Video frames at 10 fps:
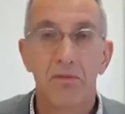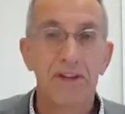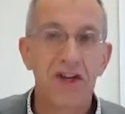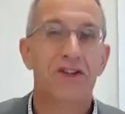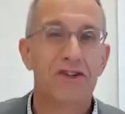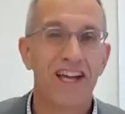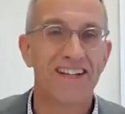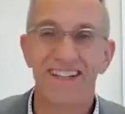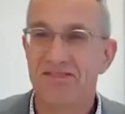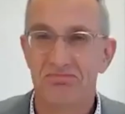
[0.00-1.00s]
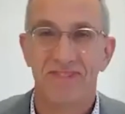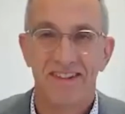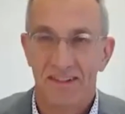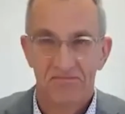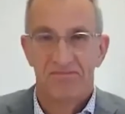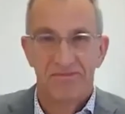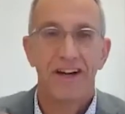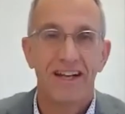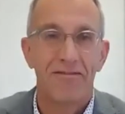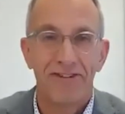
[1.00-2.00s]
we got together
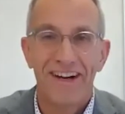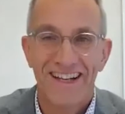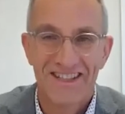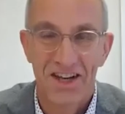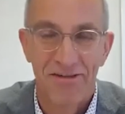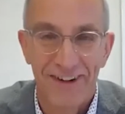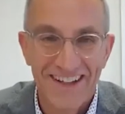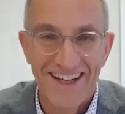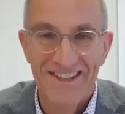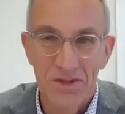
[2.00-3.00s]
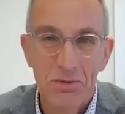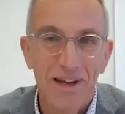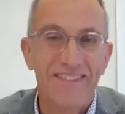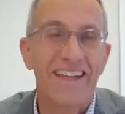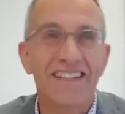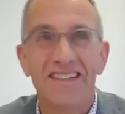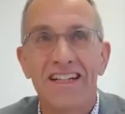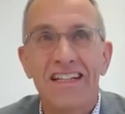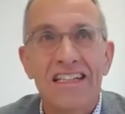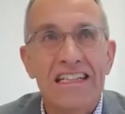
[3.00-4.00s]
via via, via Zoom and things.
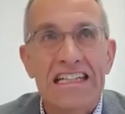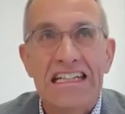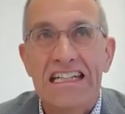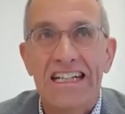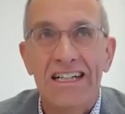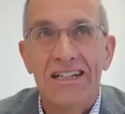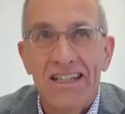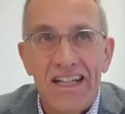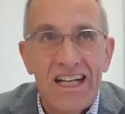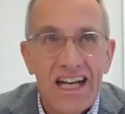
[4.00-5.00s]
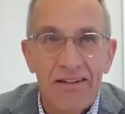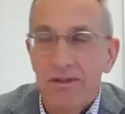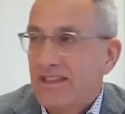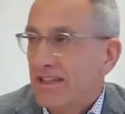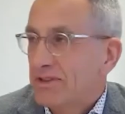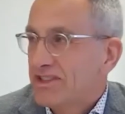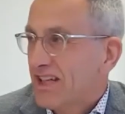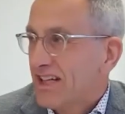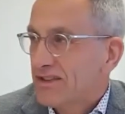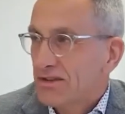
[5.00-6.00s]
Uh, and we, we
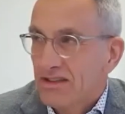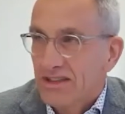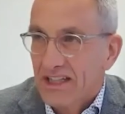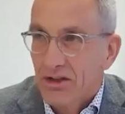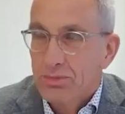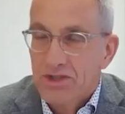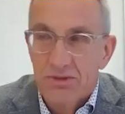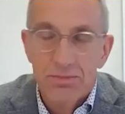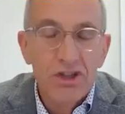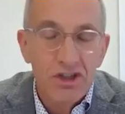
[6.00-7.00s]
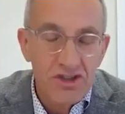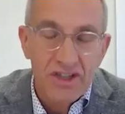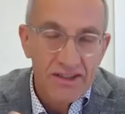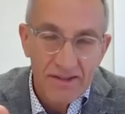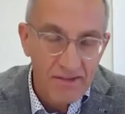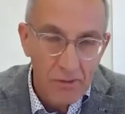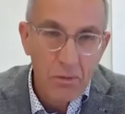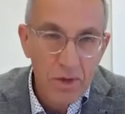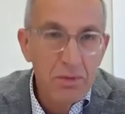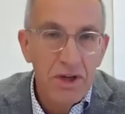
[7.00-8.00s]
started to look at our options because
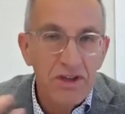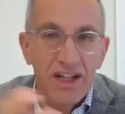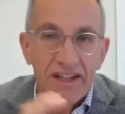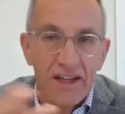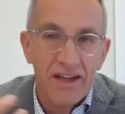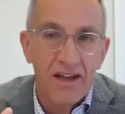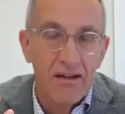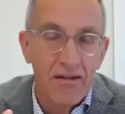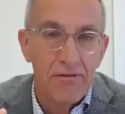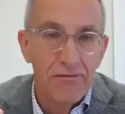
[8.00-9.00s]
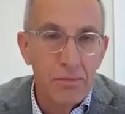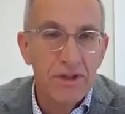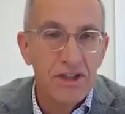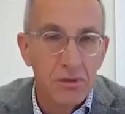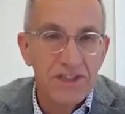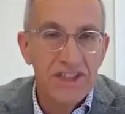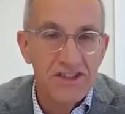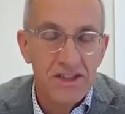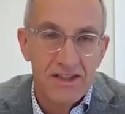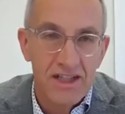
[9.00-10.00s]
we were uh, uh, familiar with
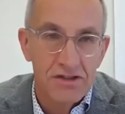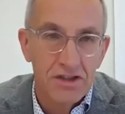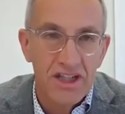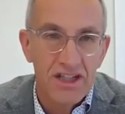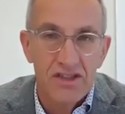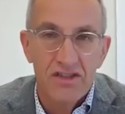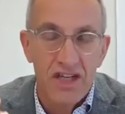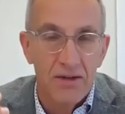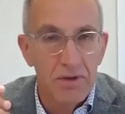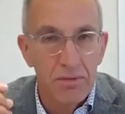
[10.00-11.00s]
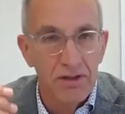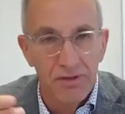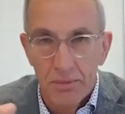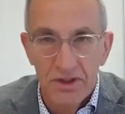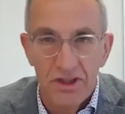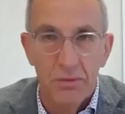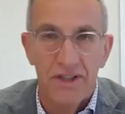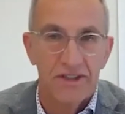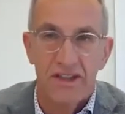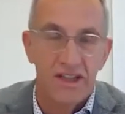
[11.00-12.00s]
distance educations and we were familiar
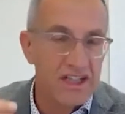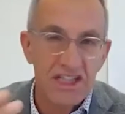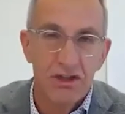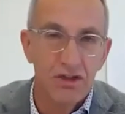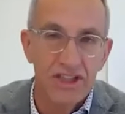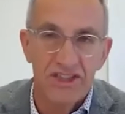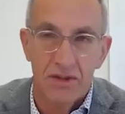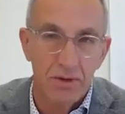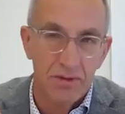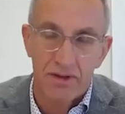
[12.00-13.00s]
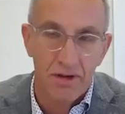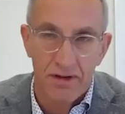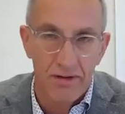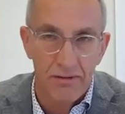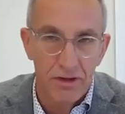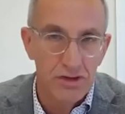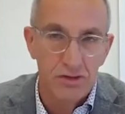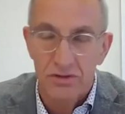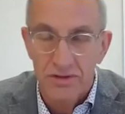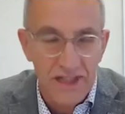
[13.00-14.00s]
with uh, e-learnings and we were uh,
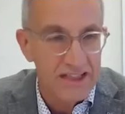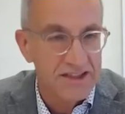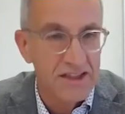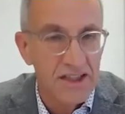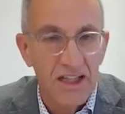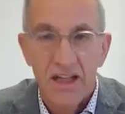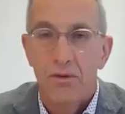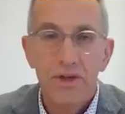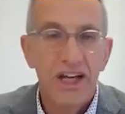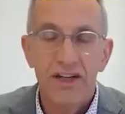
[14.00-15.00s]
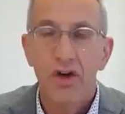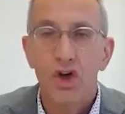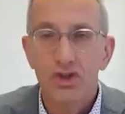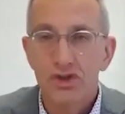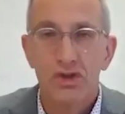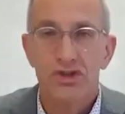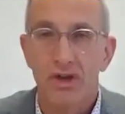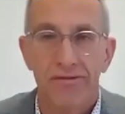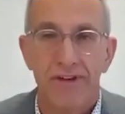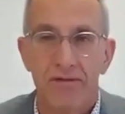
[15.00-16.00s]
virtual reality. We had all sorts
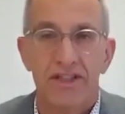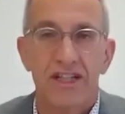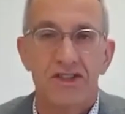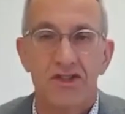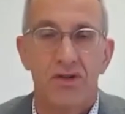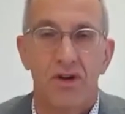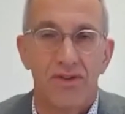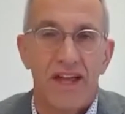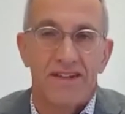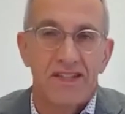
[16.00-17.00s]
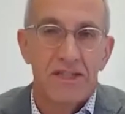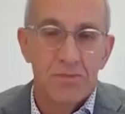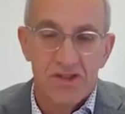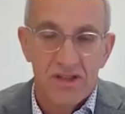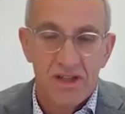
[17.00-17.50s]
of variations on that teams,